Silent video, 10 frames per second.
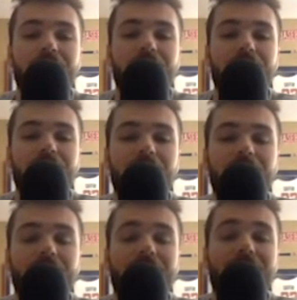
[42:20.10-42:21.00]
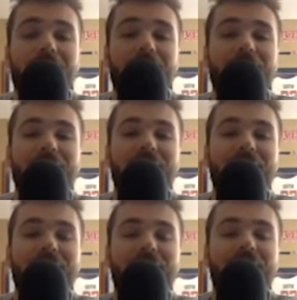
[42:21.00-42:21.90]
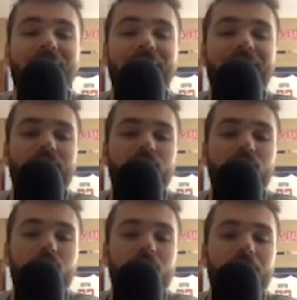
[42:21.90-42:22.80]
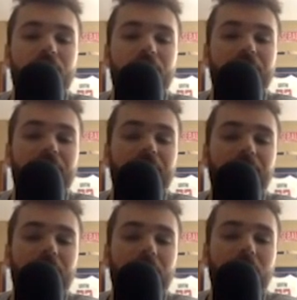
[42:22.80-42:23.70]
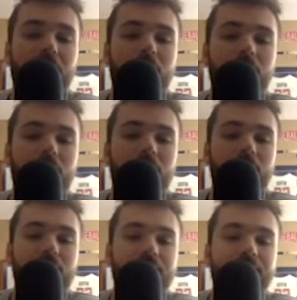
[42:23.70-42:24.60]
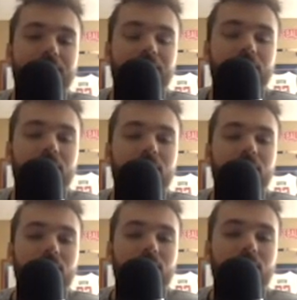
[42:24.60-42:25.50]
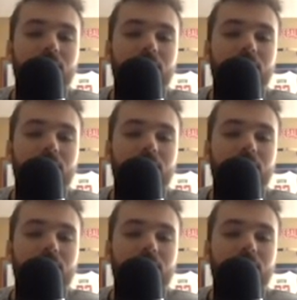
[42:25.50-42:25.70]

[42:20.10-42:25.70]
This person isn't speaking.